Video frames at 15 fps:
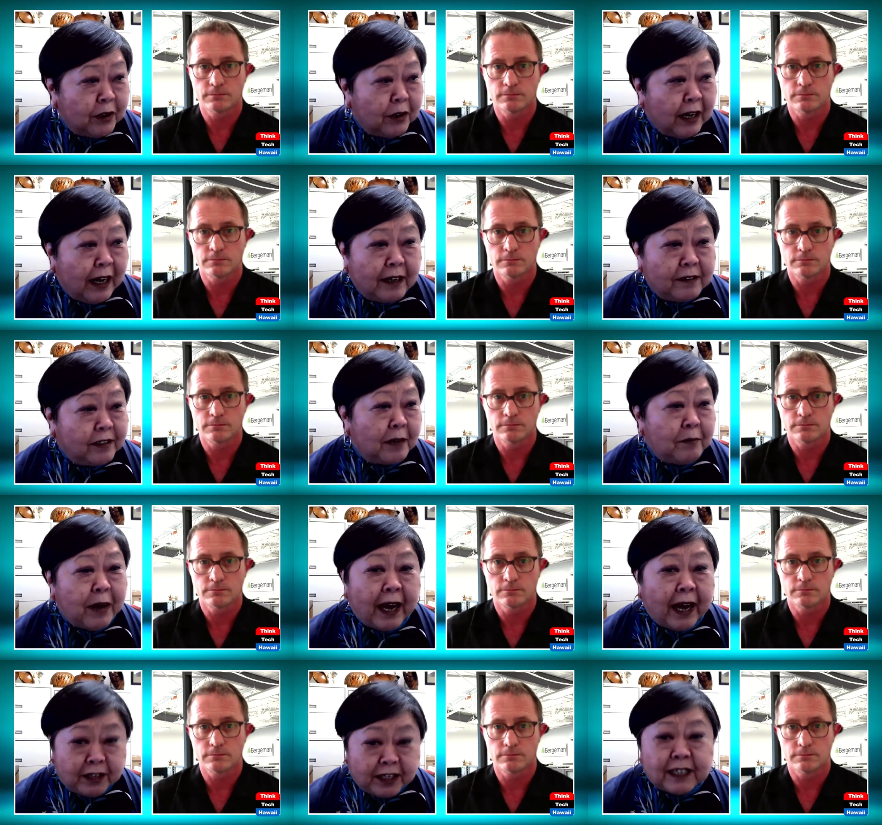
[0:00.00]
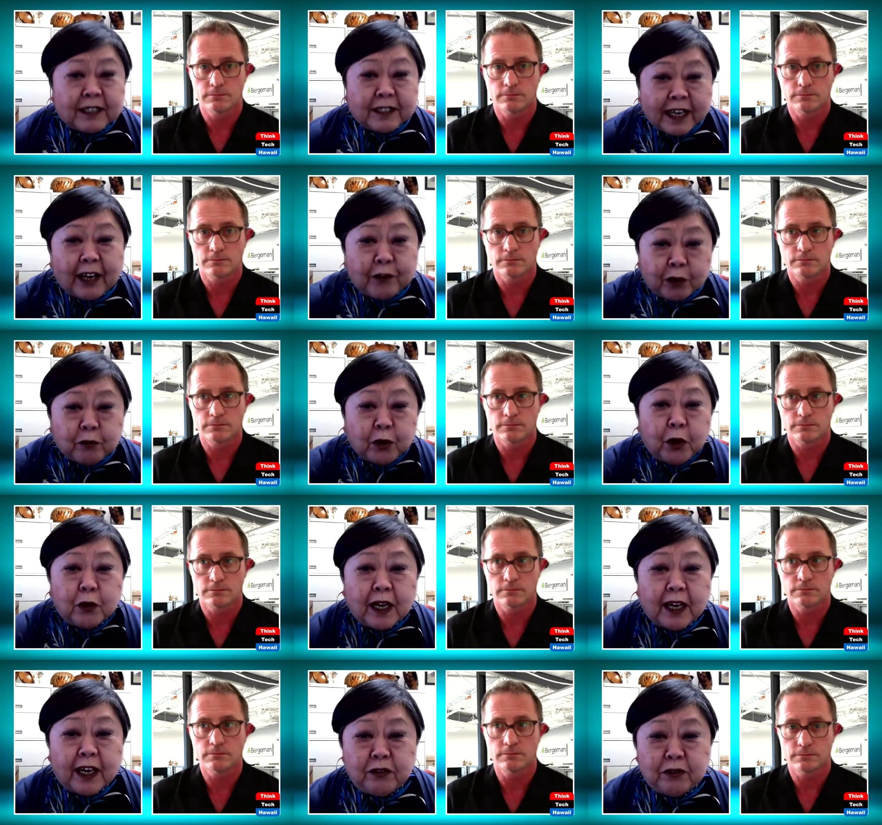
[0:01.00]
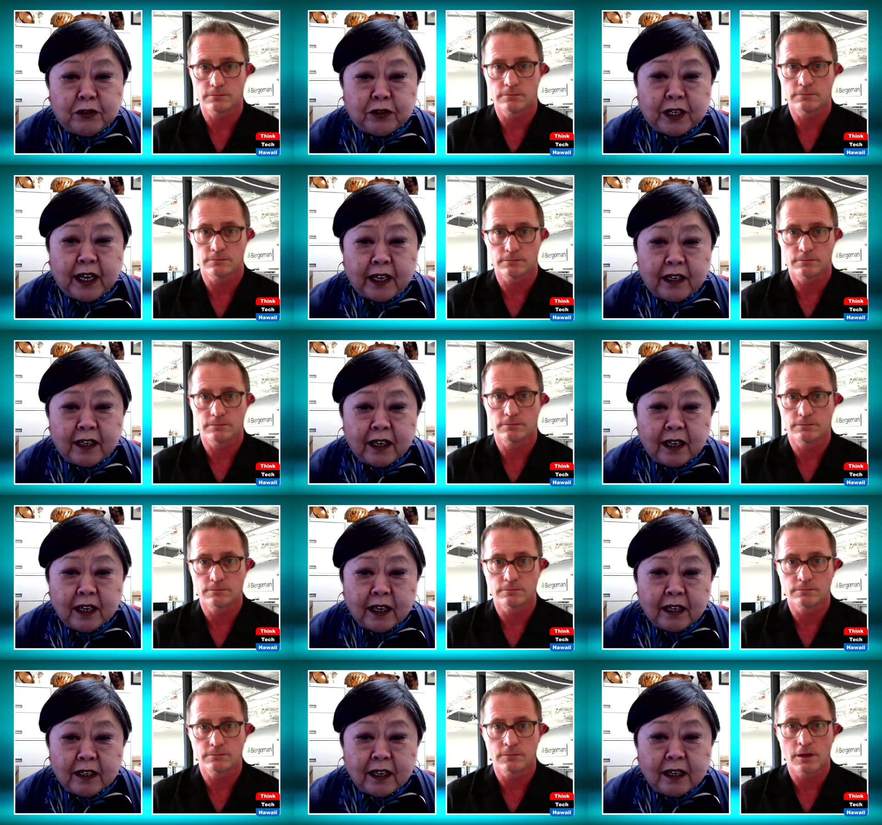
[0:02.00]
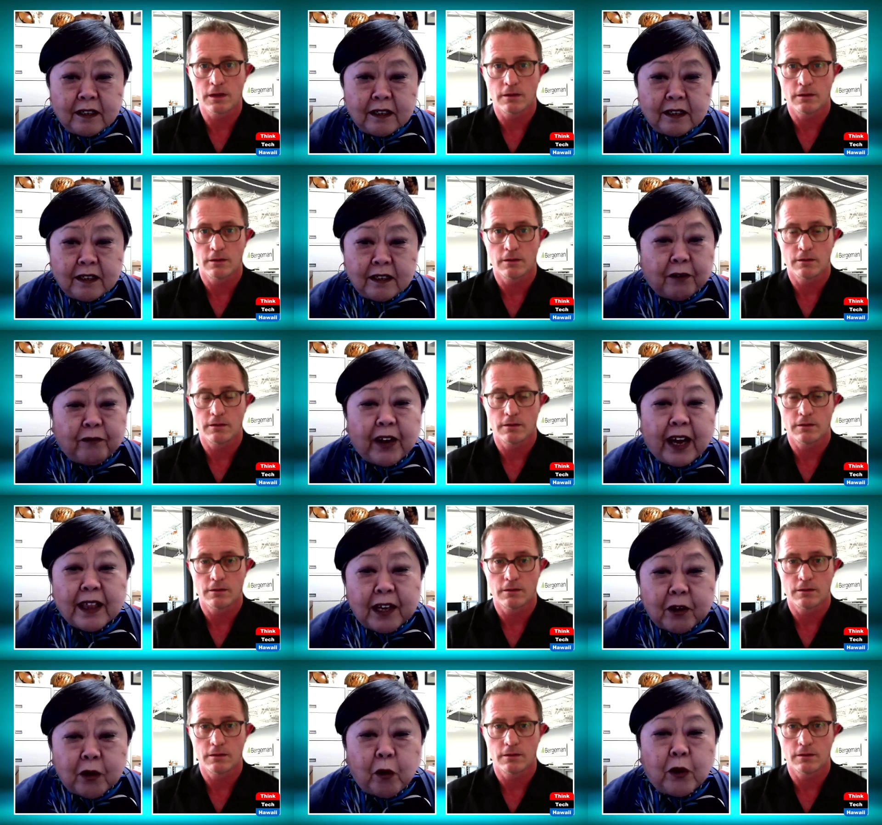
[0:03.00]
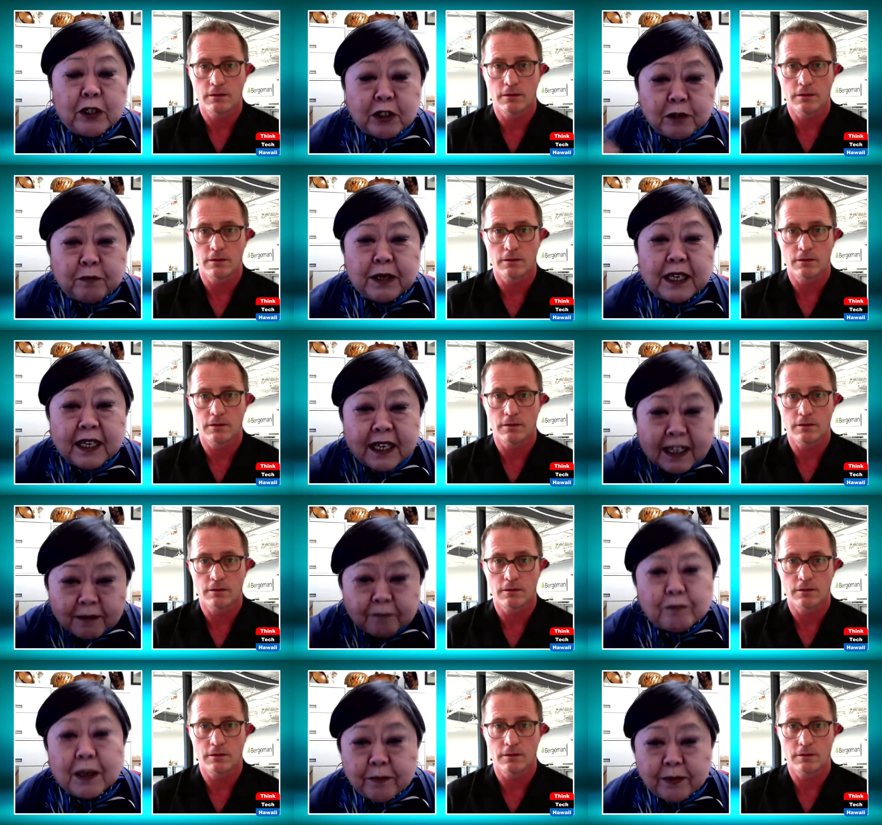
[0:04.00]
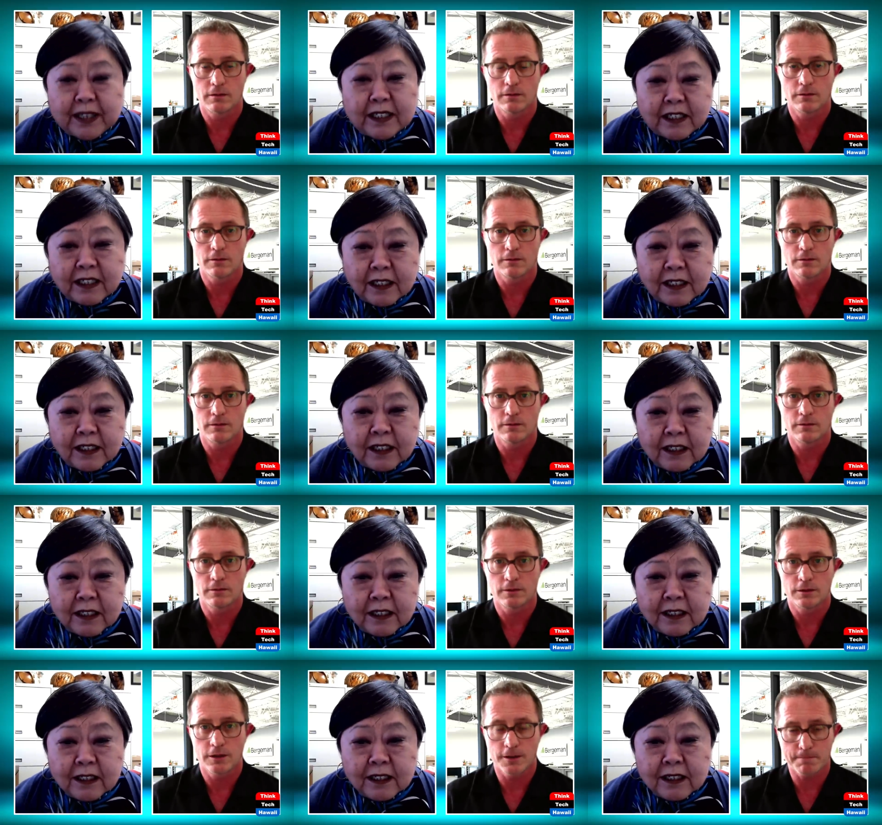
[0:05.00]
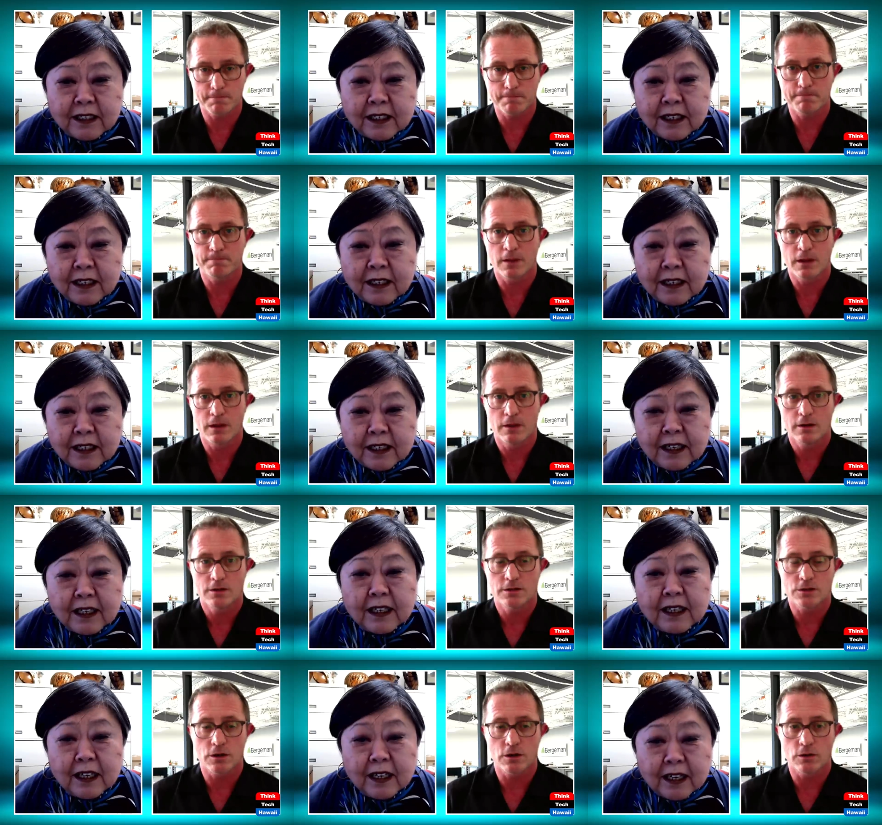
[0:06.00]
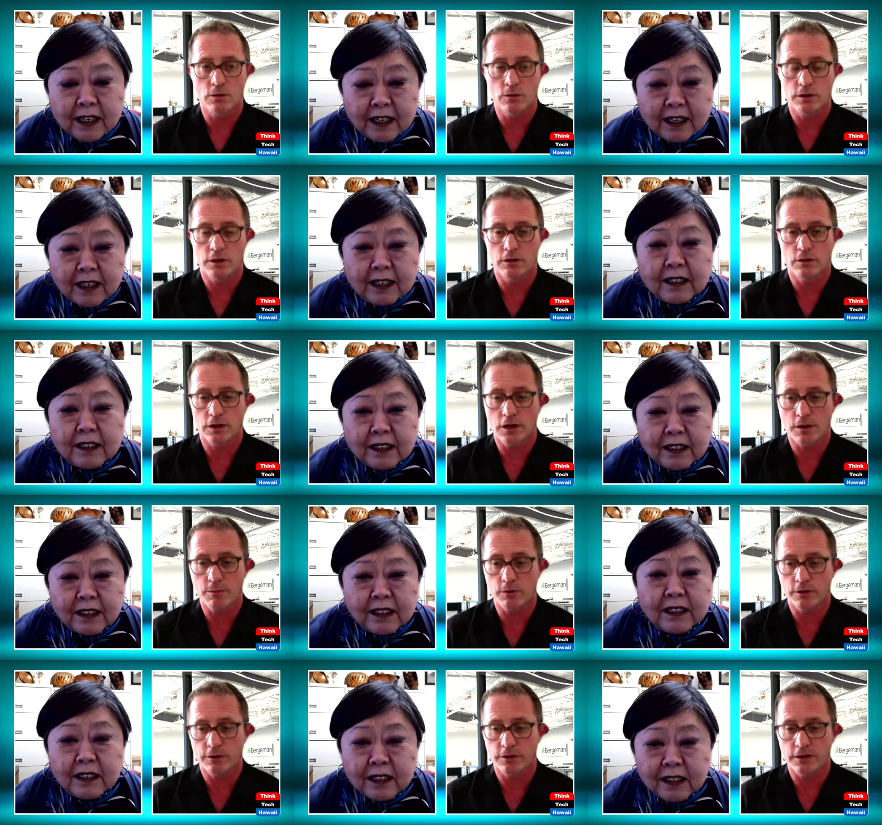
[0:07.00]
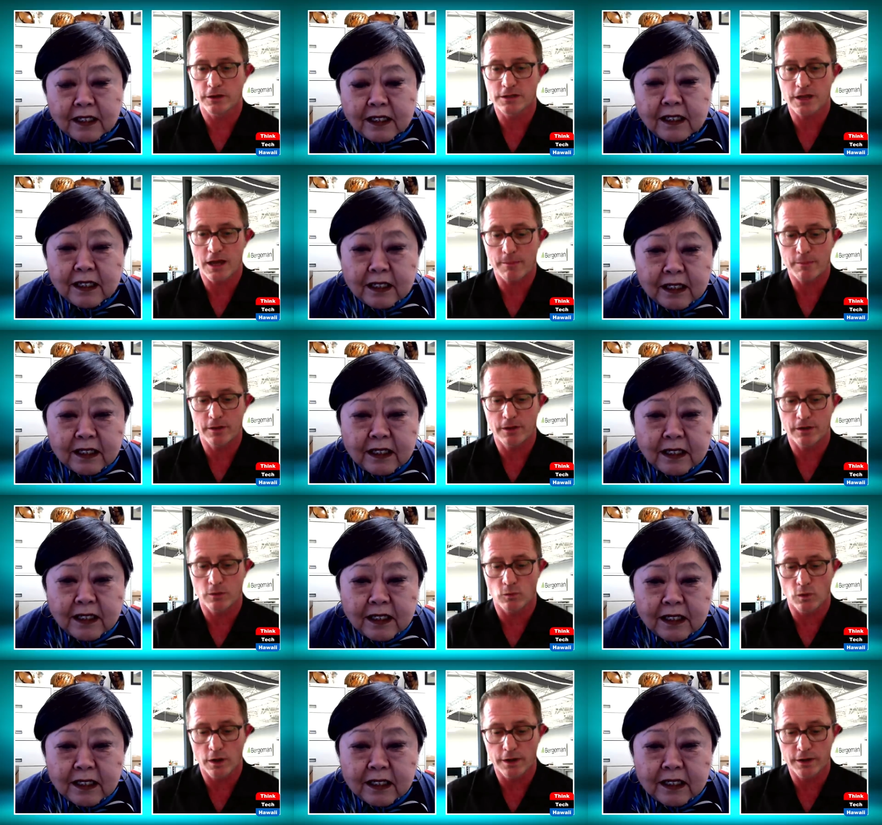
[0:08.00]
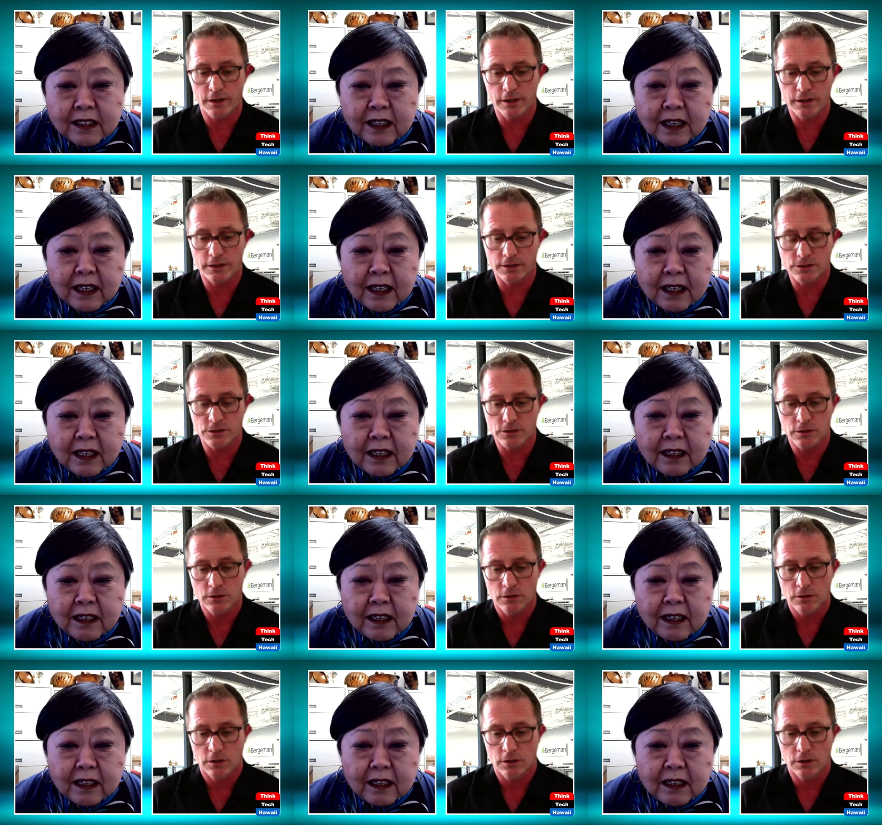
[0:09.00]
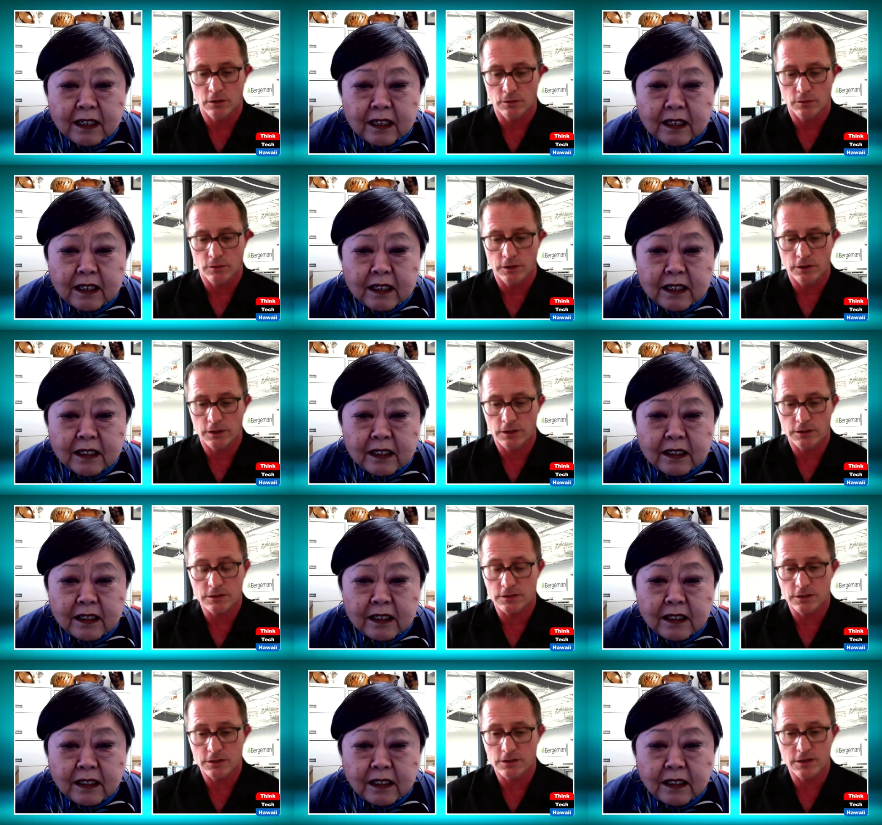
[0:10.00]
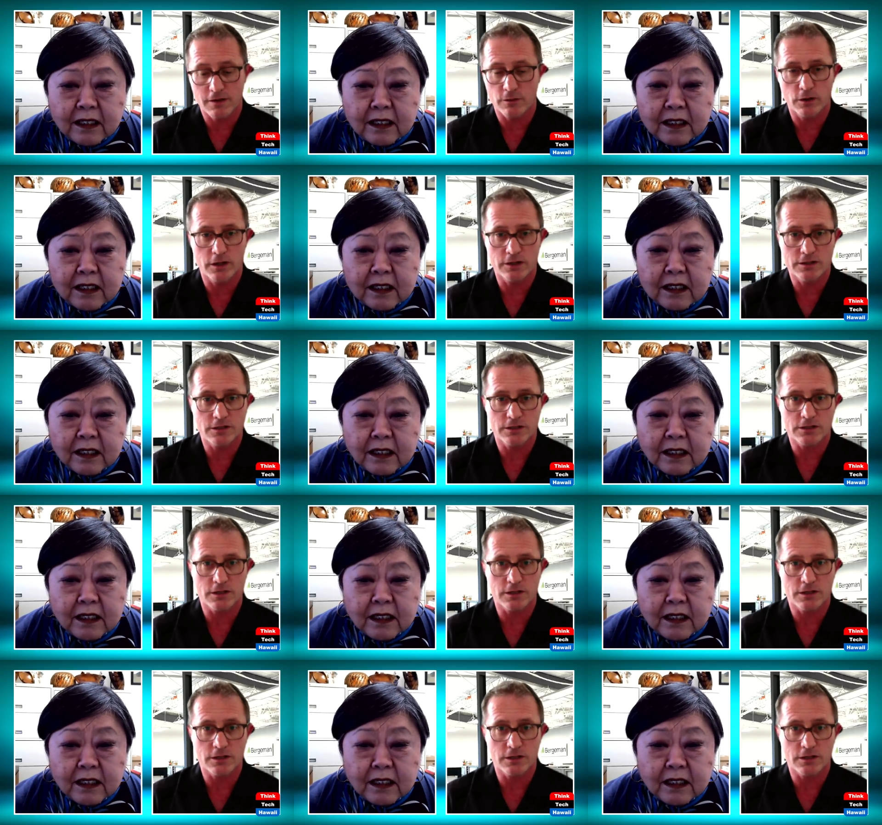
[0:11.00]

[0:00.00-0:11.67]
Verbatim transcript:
Speaker 1: were uh, somehow kicked down the road, like you said, that, that were finally going to be implemented.
Speaker 2: Yep. So, you know, a couple of things happened there. One is, you know, it, it's it's never an easy